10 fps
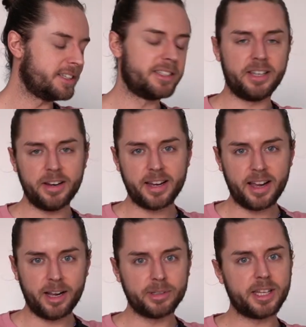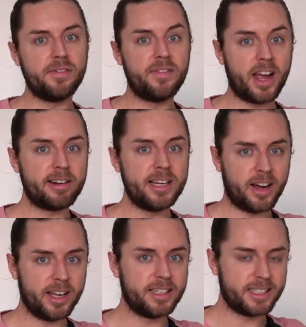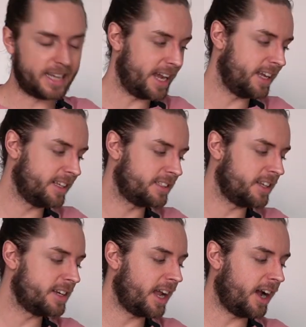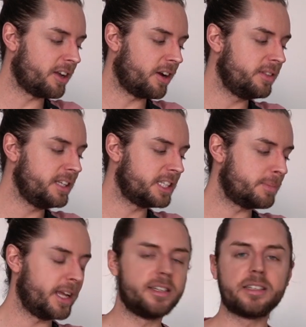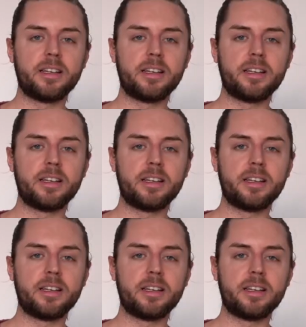Sunday was a very nice day. Sunday, I only spent